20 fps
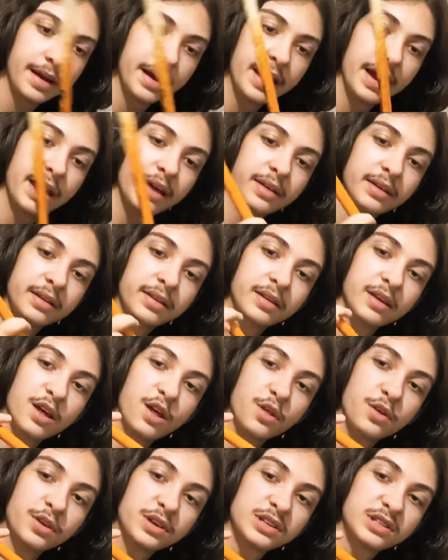And then
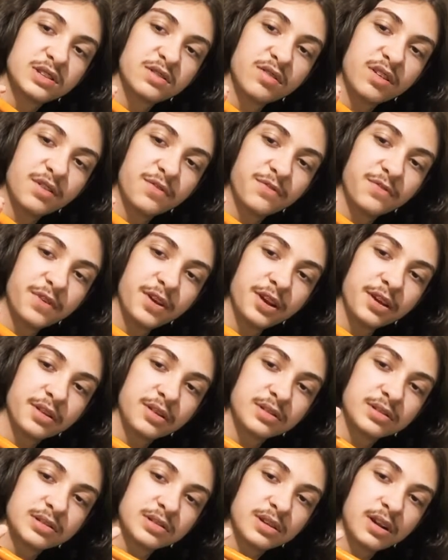these three
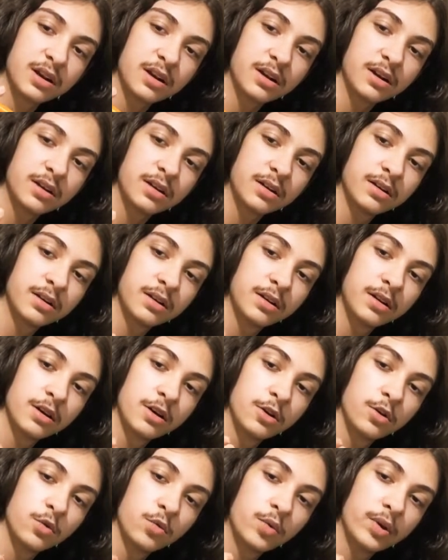fingers are
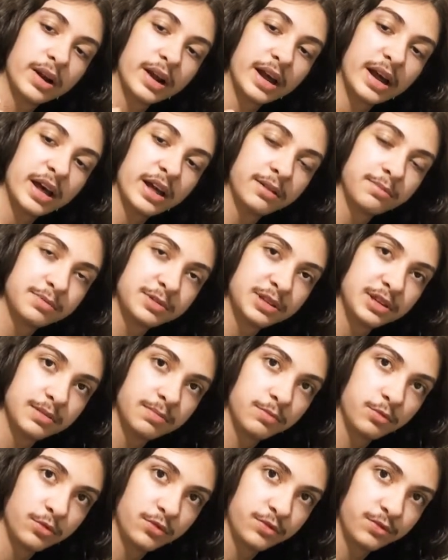what helps it
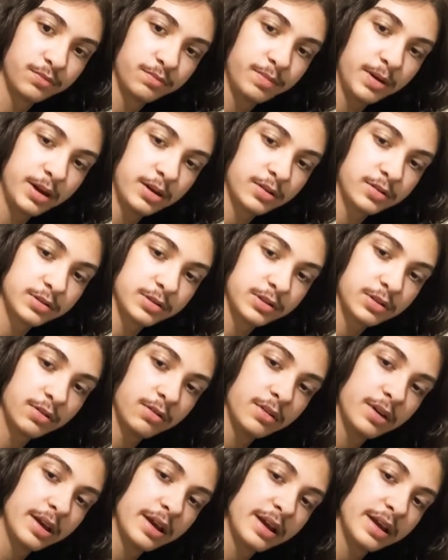move better. So
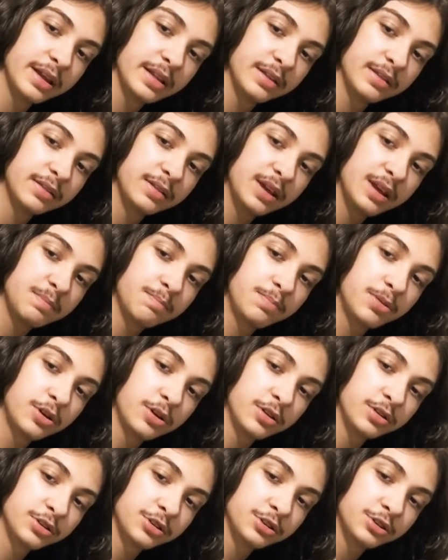they
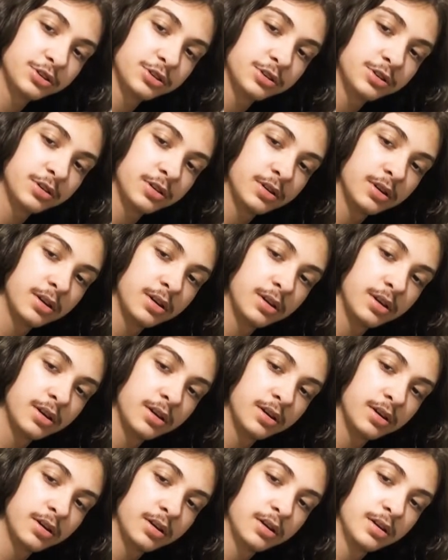push,
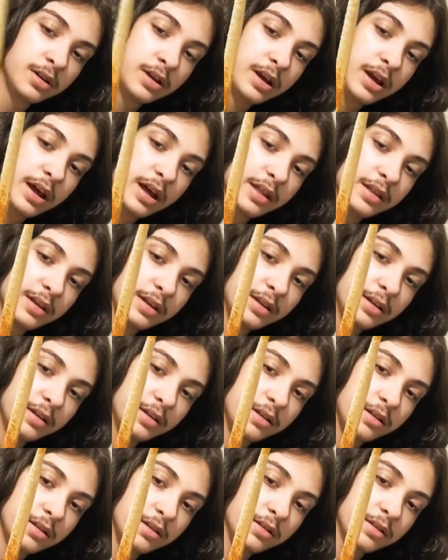and then
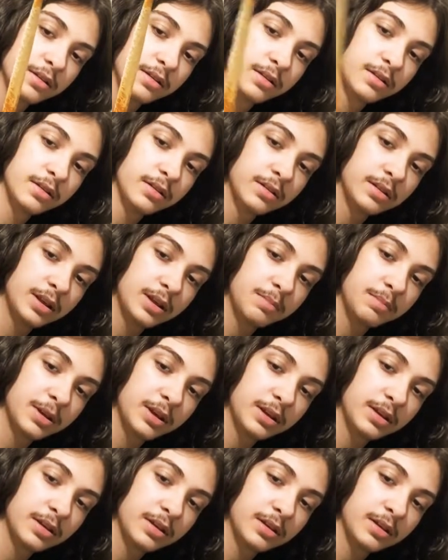they
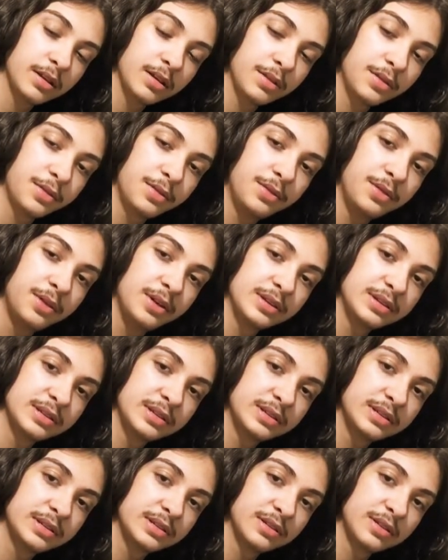make
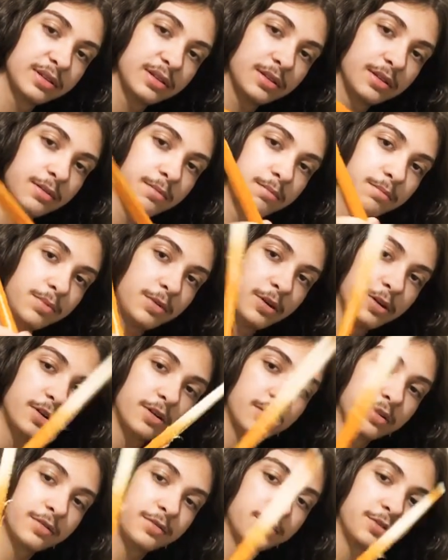this part
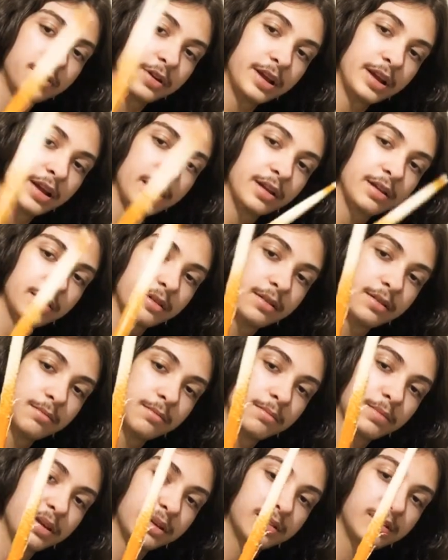of your hand
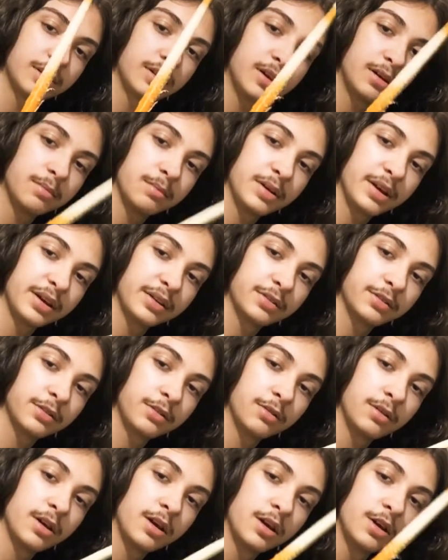make to come back.
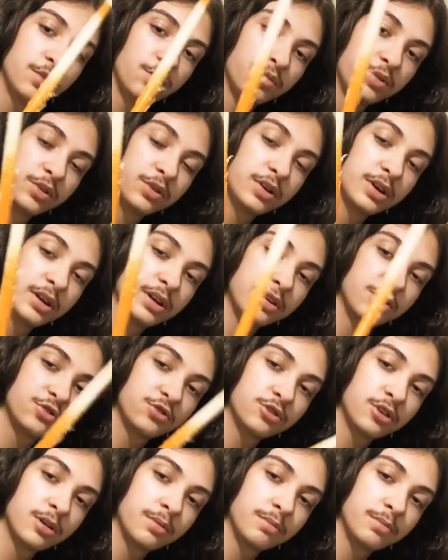So when you hit a
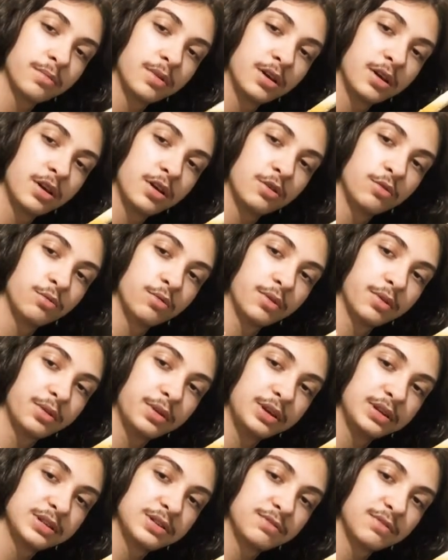drum with
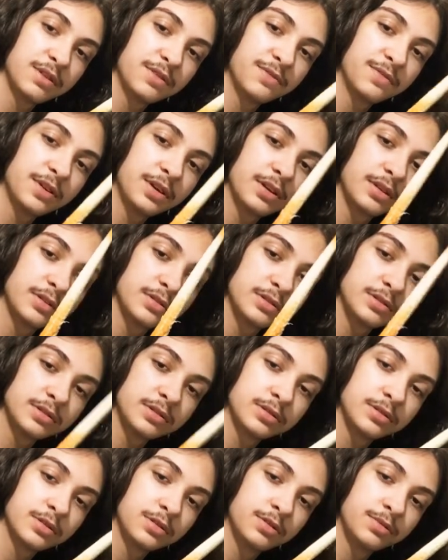these three fingers,
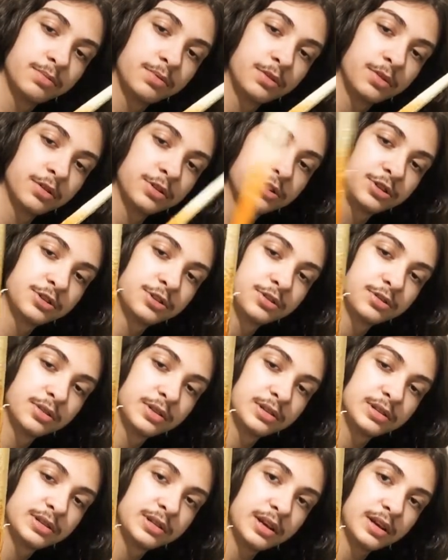you push the
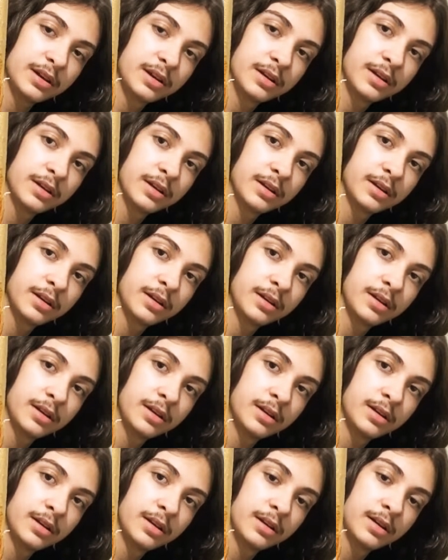stick,
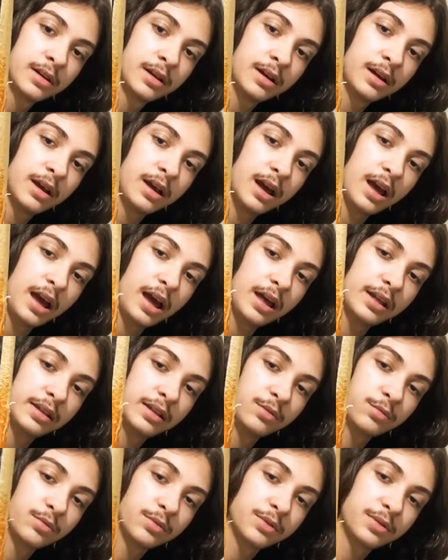and
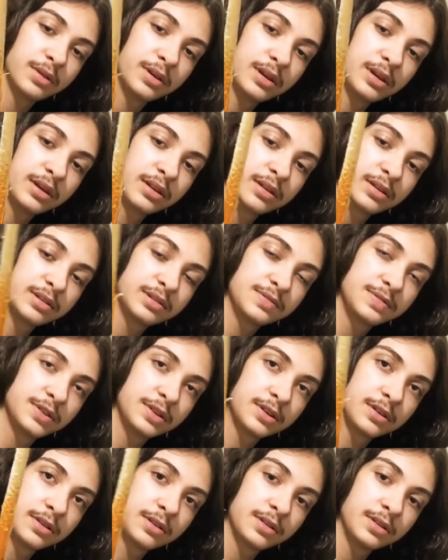then with the index
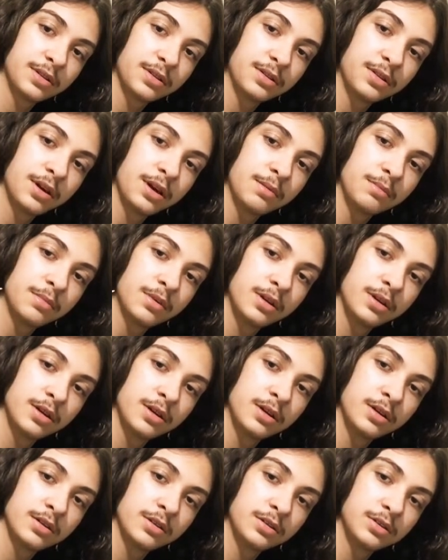finger and the thumb,
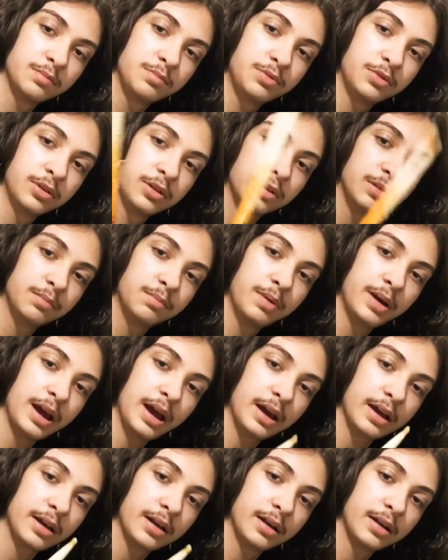you pull it
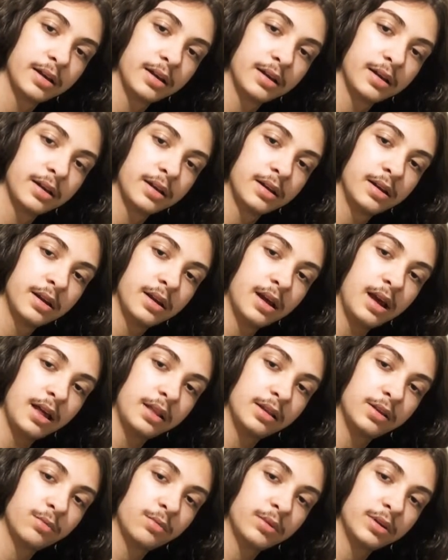back. And
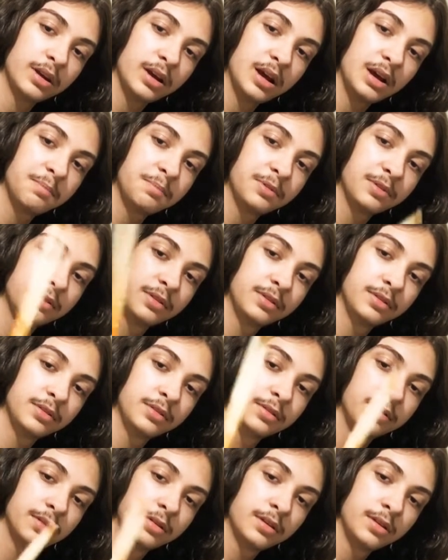then what happens is
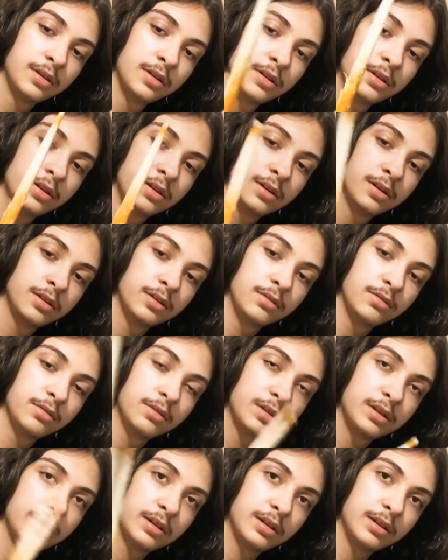
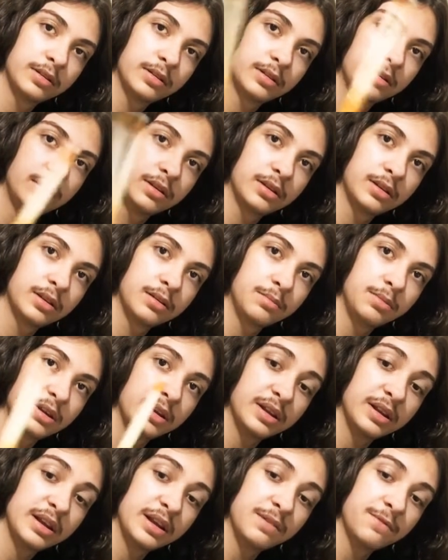it can be
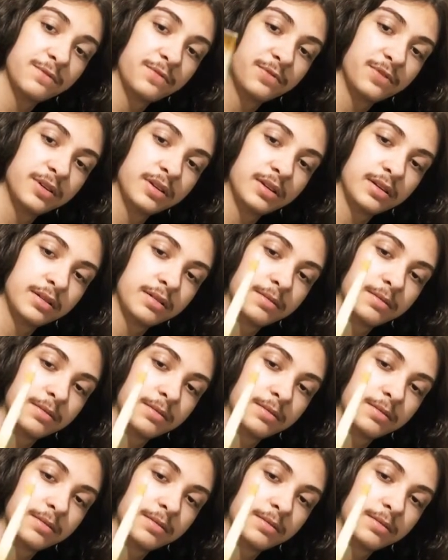an infinite.